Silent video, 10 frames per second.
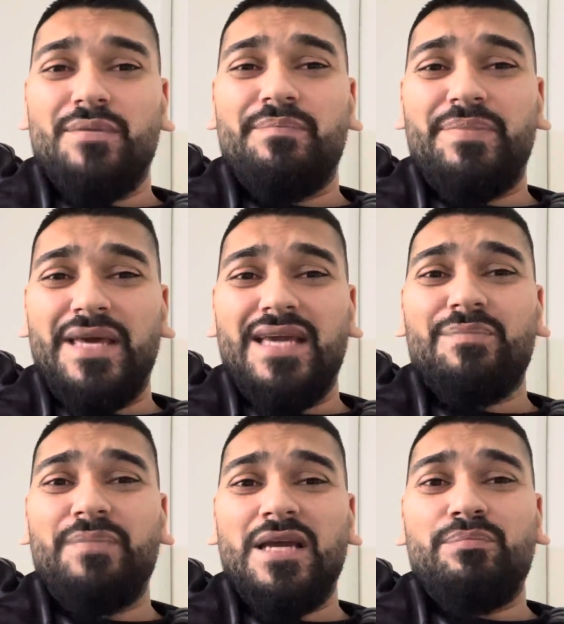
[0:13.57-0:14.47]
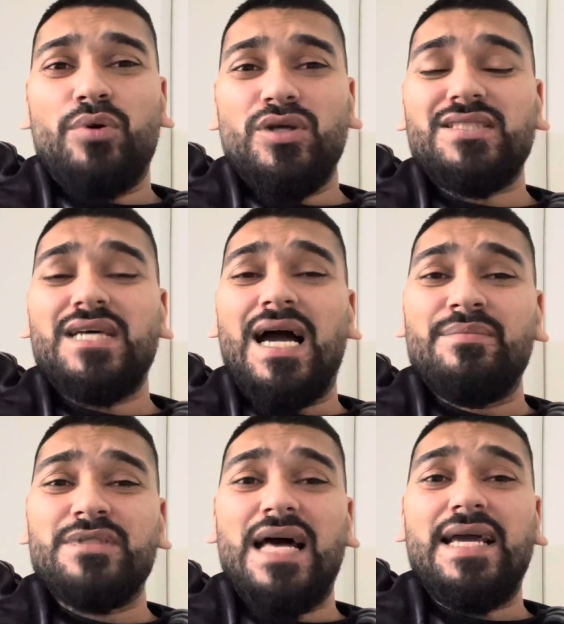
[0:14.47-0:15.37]
Big, big points.
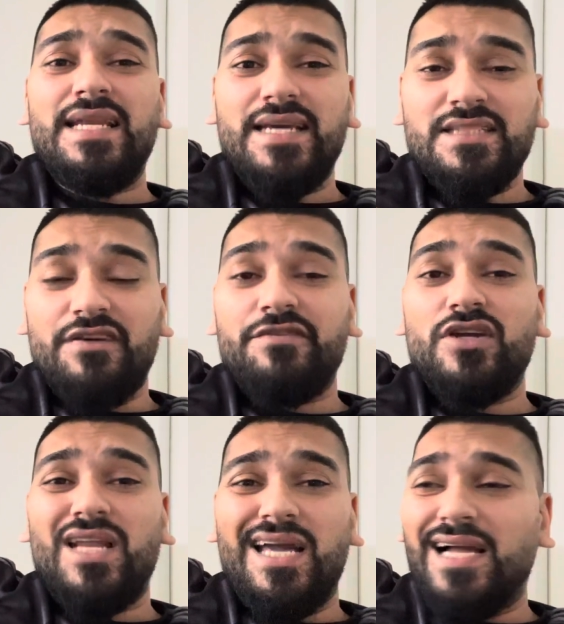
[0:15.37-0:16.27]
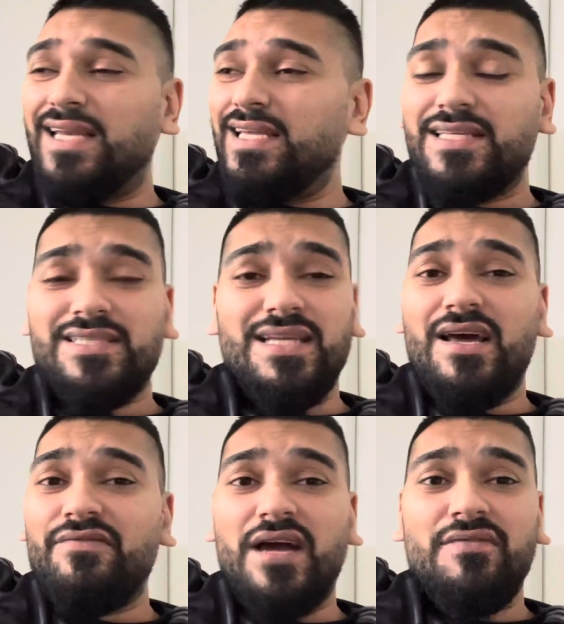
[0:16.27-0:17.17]
Times like this, I feel like I needed to
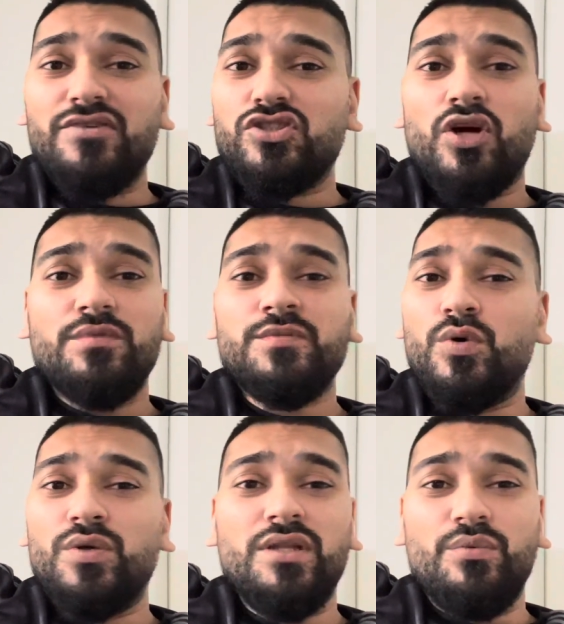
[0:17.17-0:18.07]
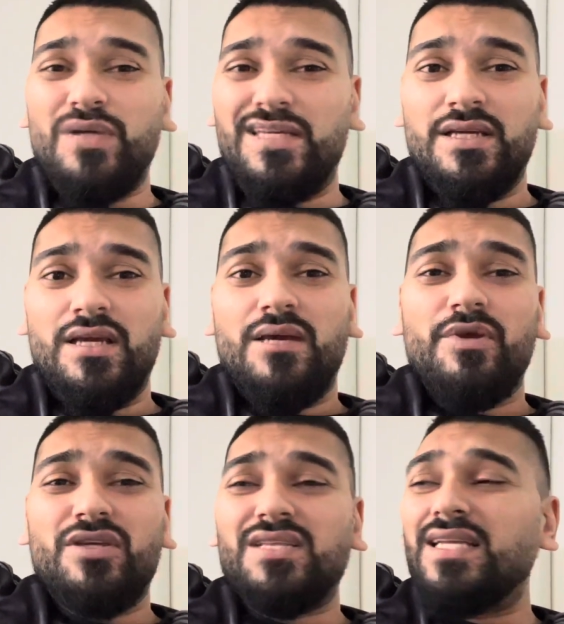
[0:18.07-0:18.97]
never, ever stop smoking the weed
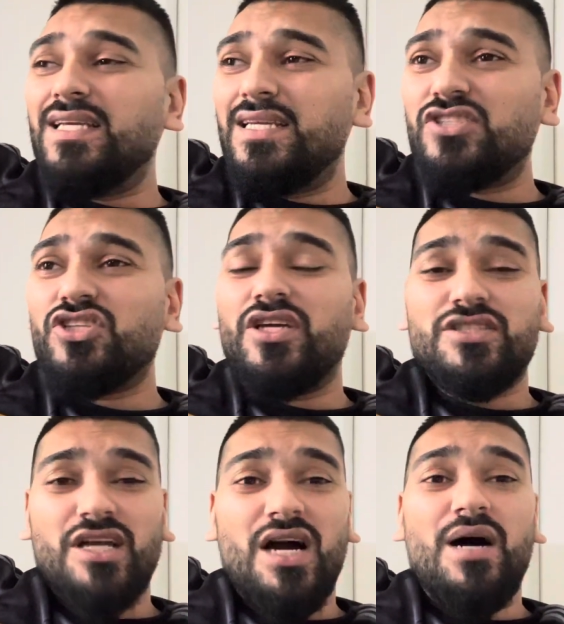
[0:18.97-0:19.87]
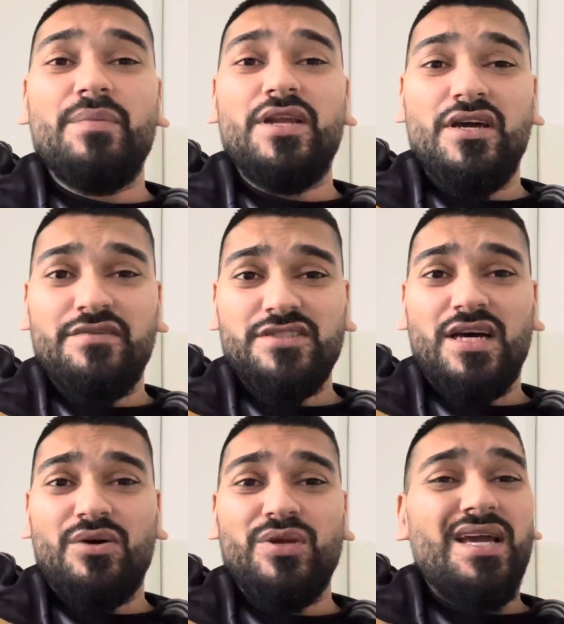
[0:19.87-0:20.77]
because I need something to calm my nerves
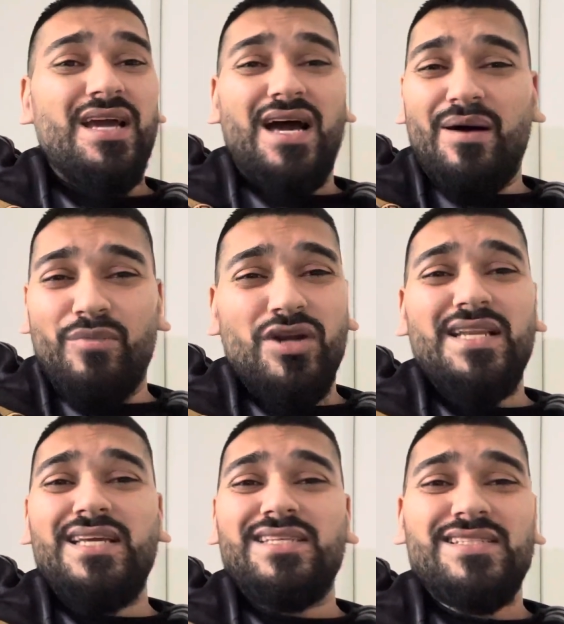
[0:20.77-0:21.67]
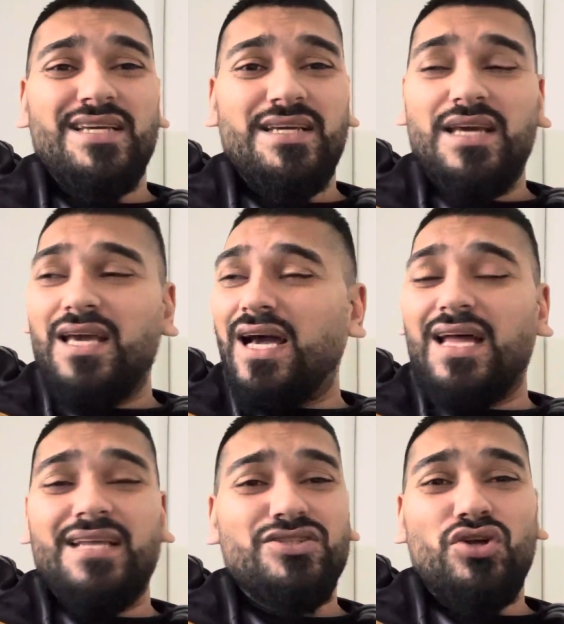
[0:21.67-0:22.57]
down. I'm on an e-cig and
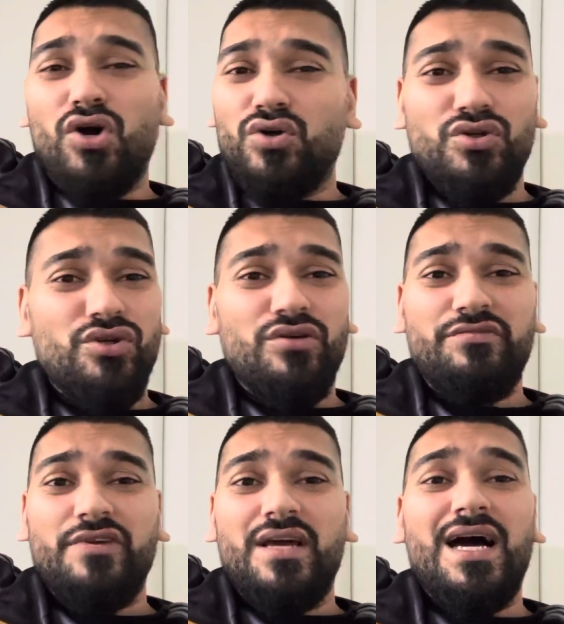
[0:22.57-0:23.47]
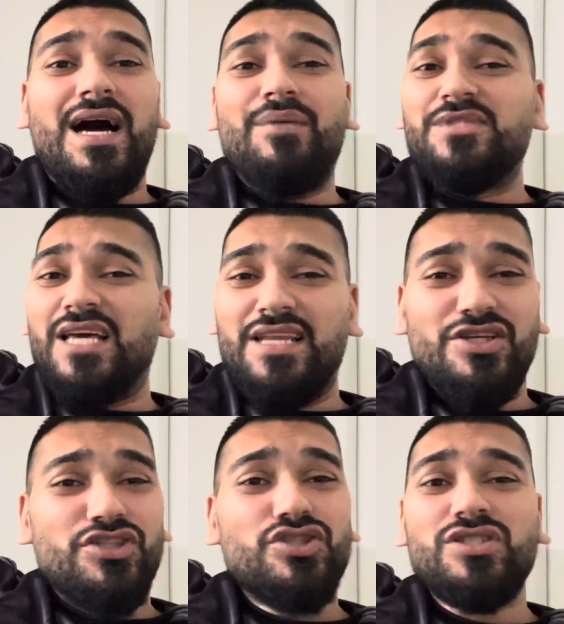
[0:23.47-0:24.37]
it's not good enough. I'm telling you,
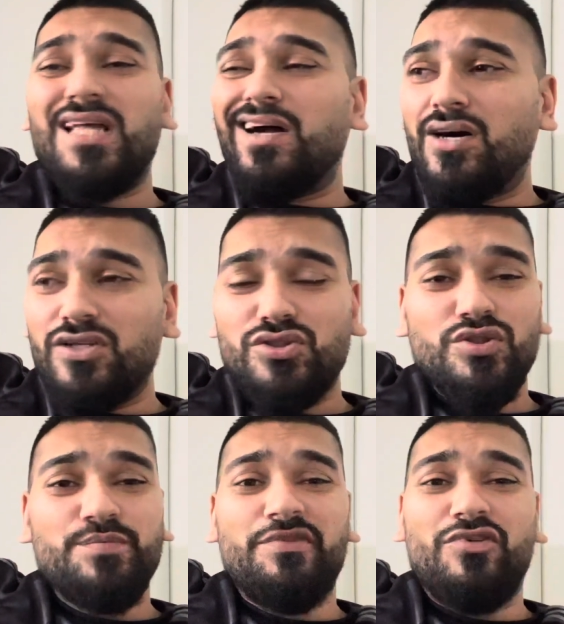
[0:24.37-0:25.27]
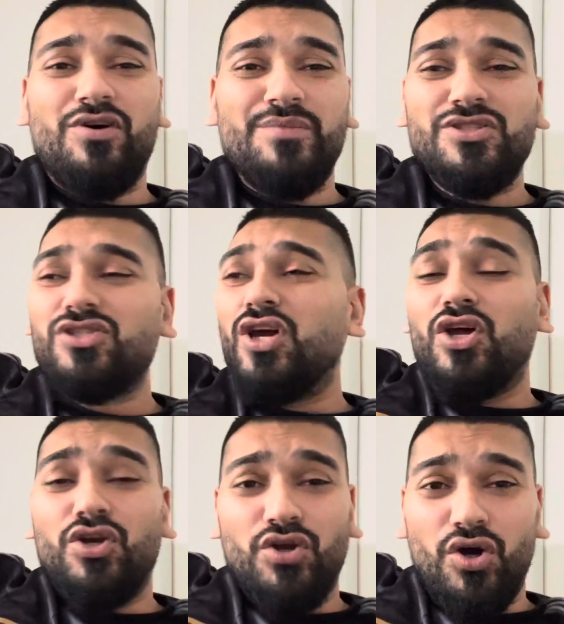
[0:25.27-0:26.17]
just like Arsenal's performance,
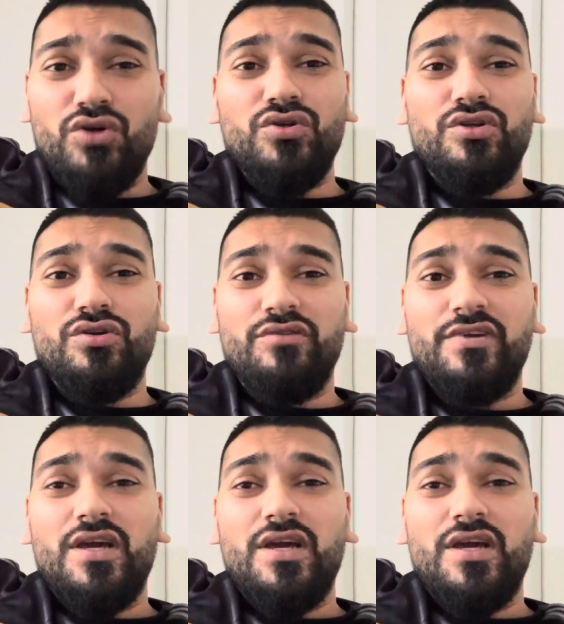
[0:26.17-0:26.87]
not good enough.